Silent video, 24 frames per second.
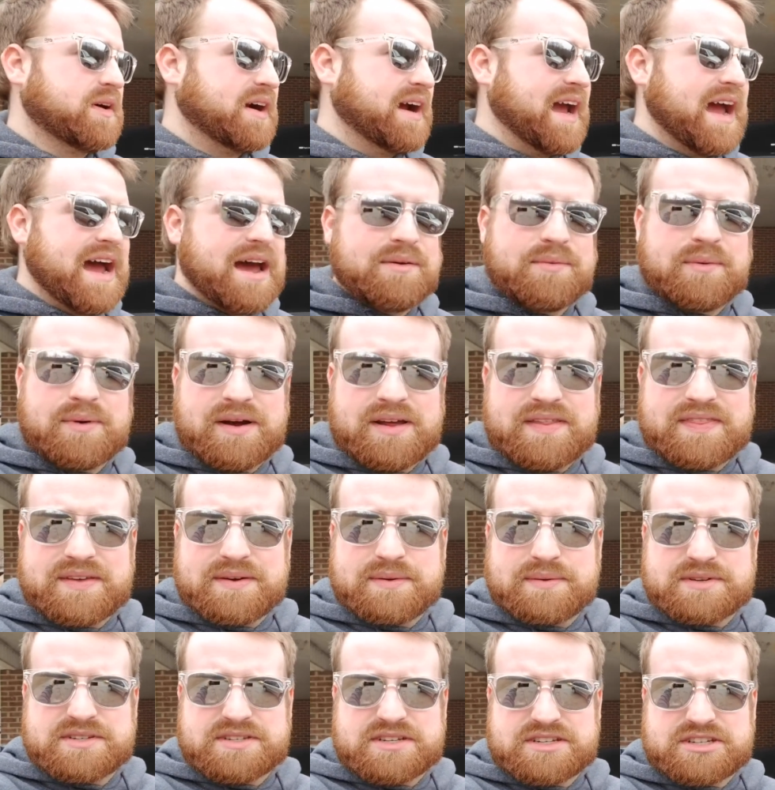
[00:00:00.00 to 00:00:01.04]
I had one that
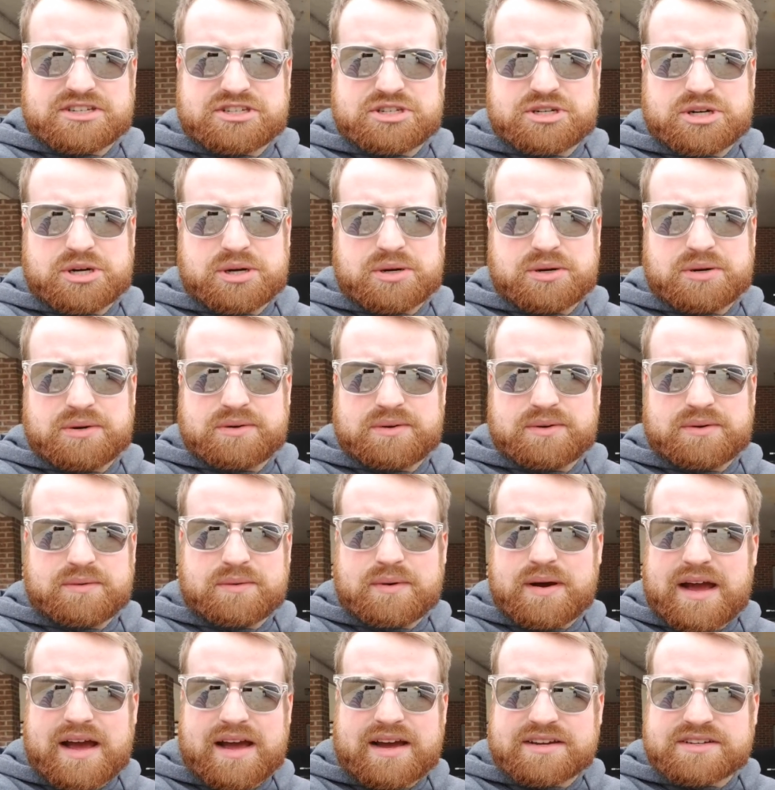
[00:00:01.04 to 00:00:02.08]
was a turtle
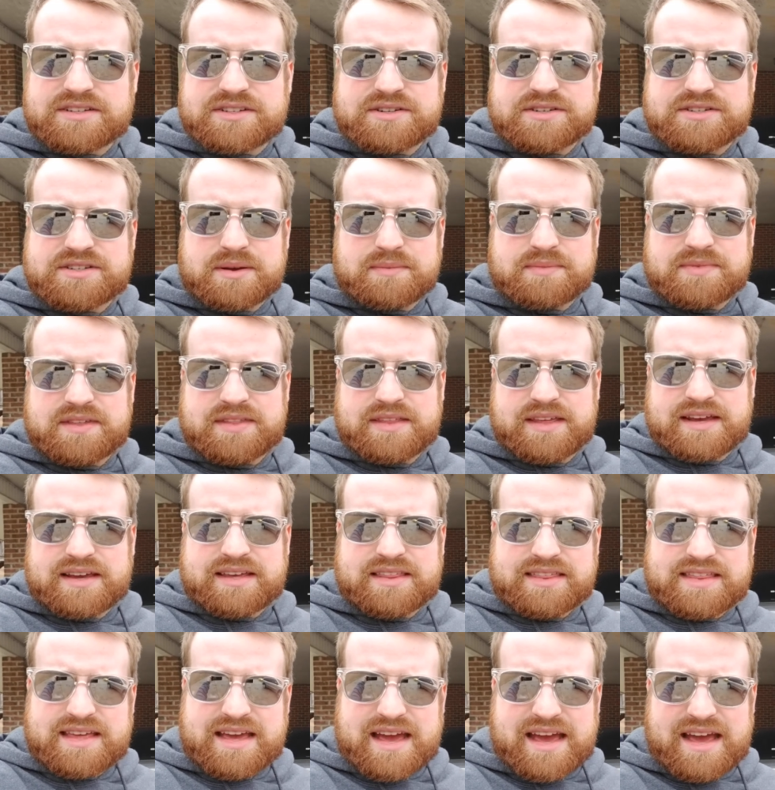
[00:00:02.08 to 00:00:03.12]
wax or something like
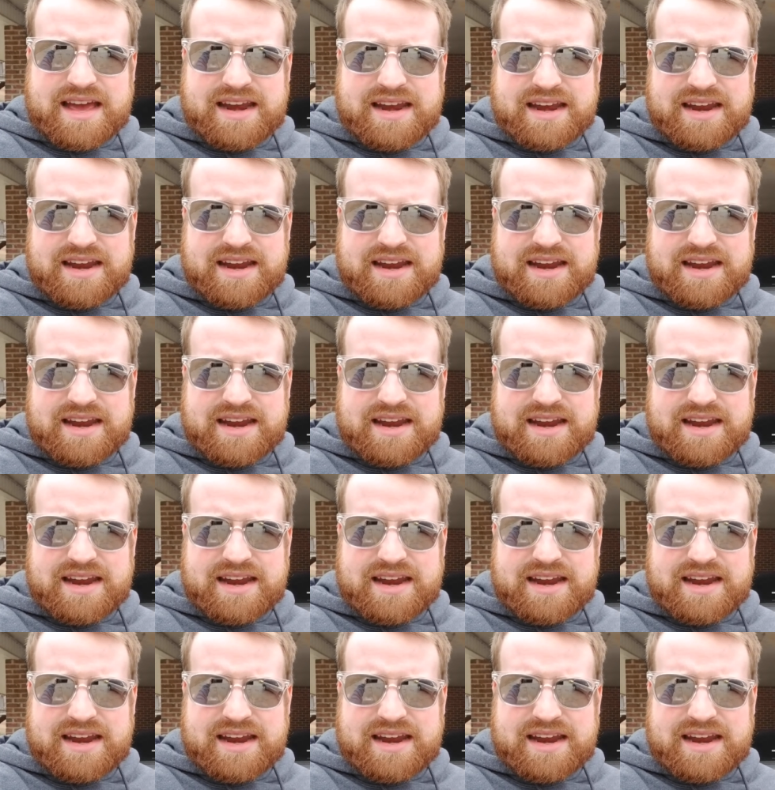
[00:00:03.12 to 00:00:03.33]
that.